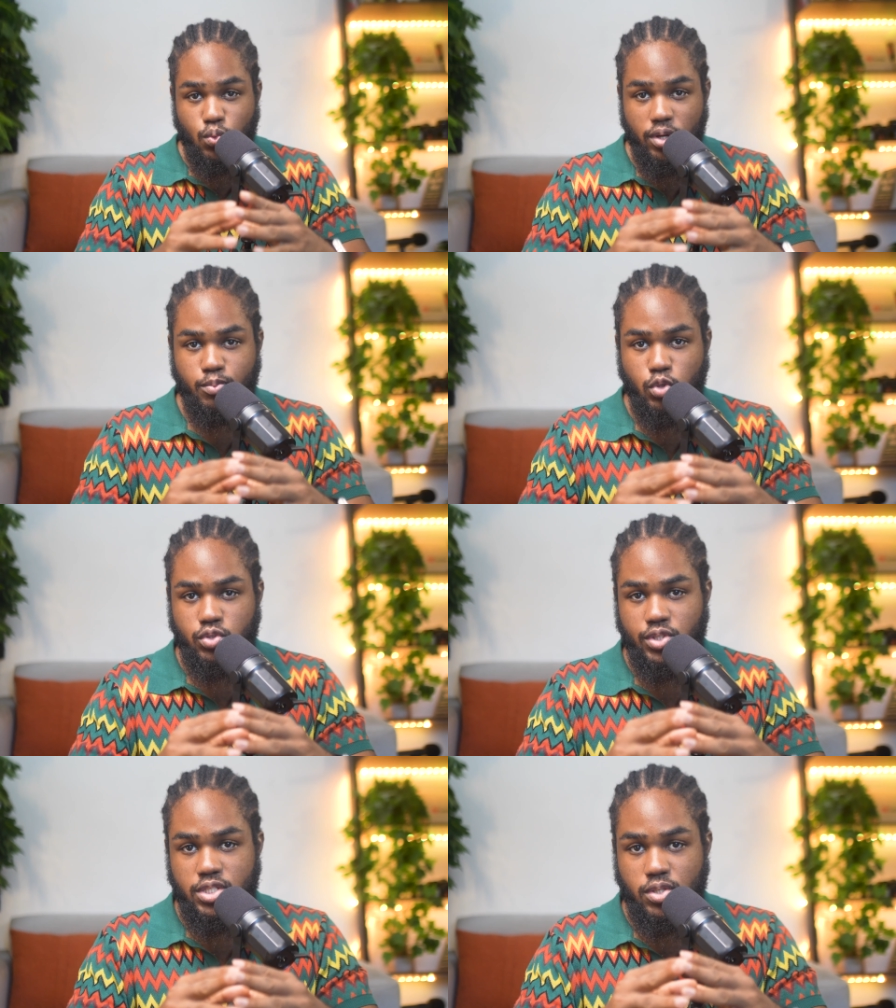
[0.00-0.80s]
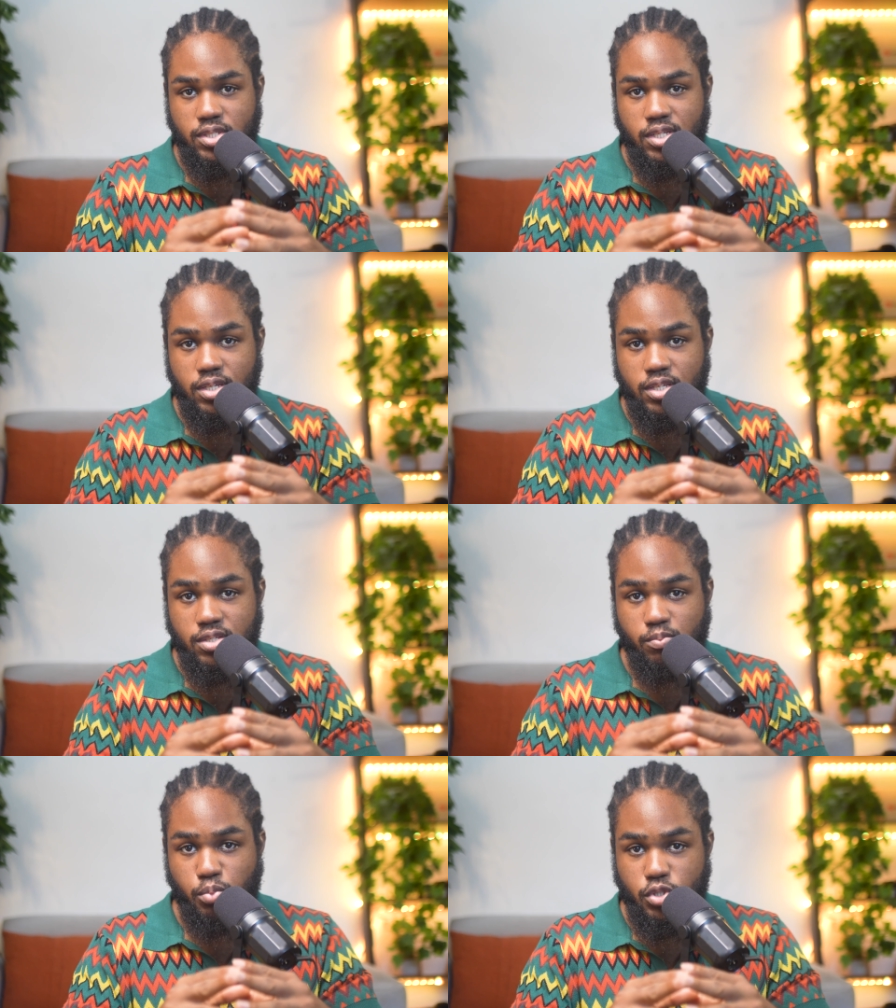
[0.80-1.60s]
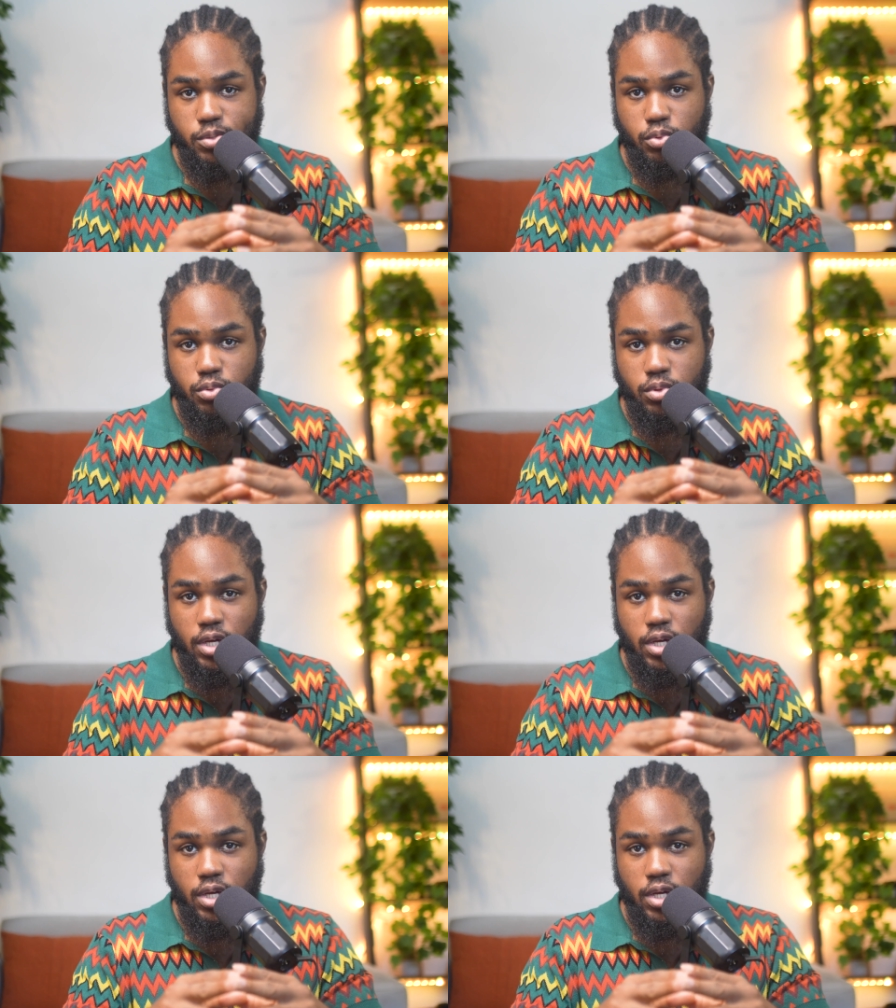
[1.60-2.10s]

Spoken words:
what most creators think is impossible.